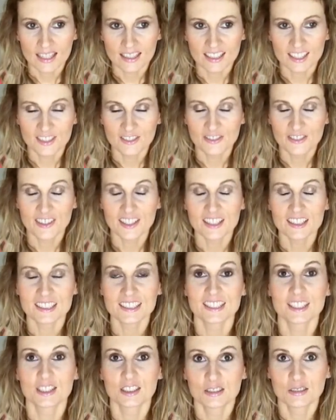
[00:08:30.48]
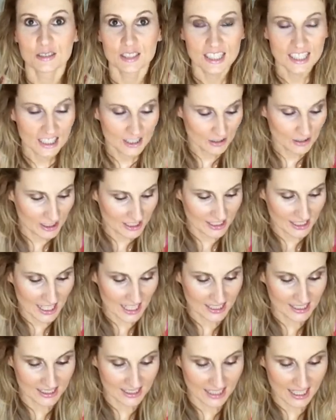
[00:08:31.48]
and it feels really really
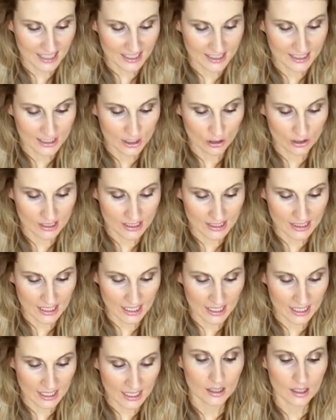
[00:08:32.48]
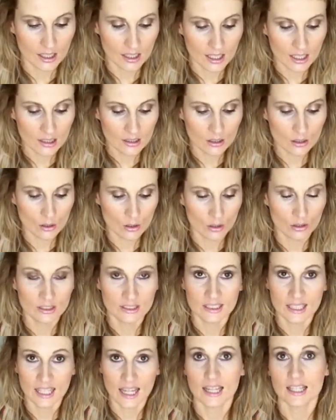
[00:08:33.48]
nice against your skin. It
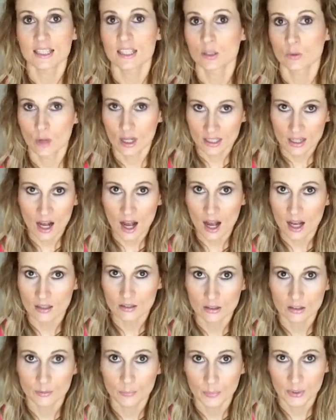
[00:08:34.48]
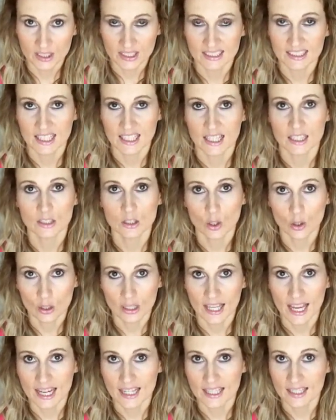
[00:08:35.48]
contains one hundred percent
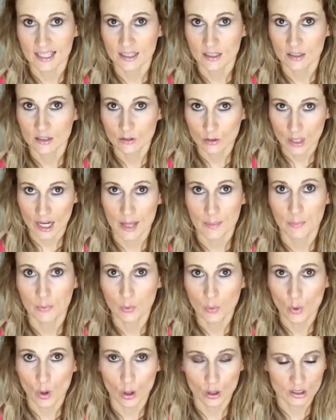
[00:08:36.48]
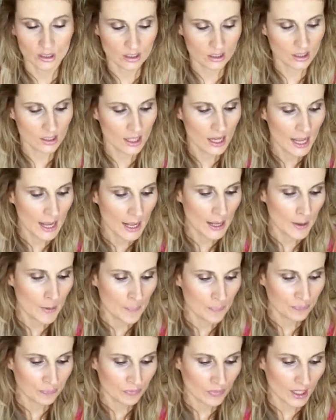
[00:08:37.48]
organic grape water,
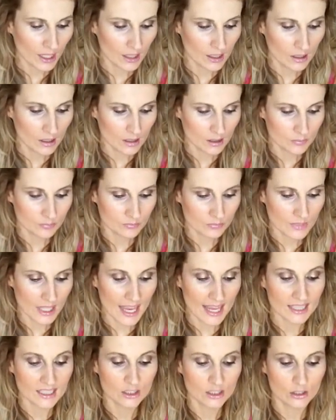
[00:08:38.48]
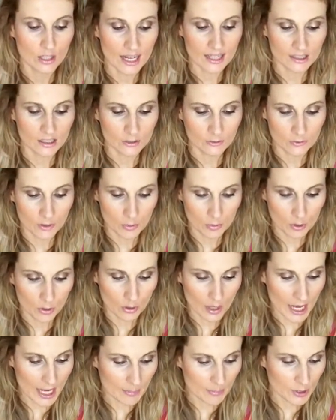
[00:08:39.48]
um, extracted from
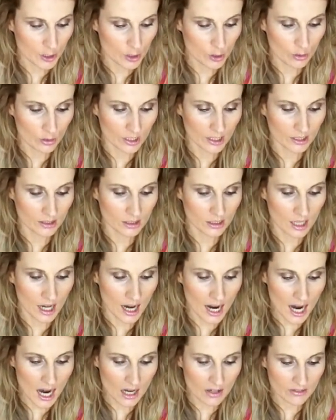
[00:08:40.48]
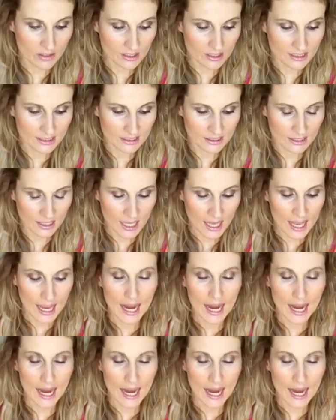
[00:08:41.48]
grapes during the harvest,